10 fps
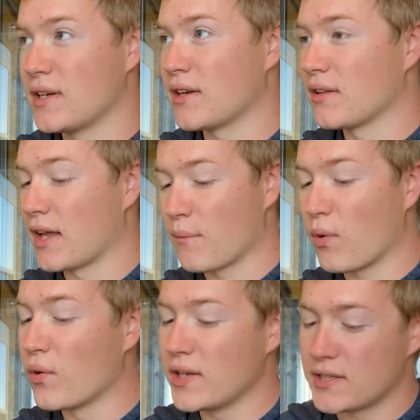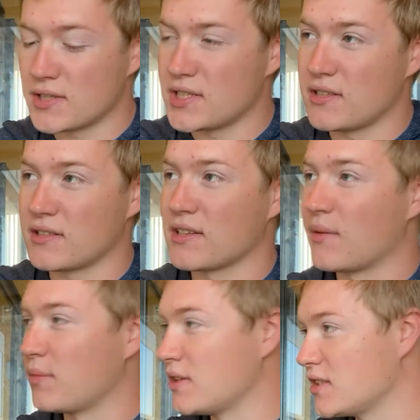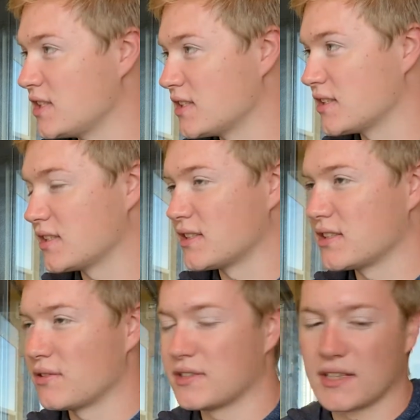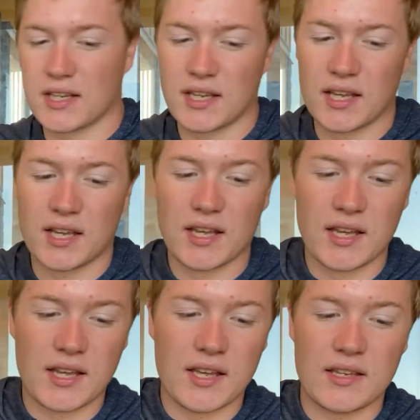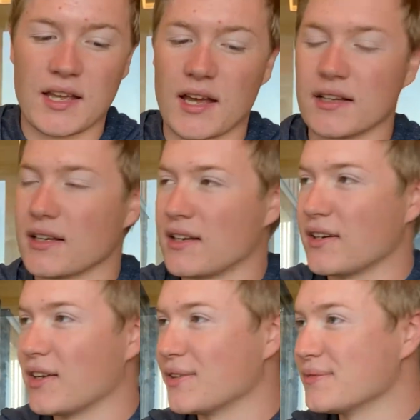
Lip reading: We gotta like point to Jesus, not be Jesus. So it's like, I don't know.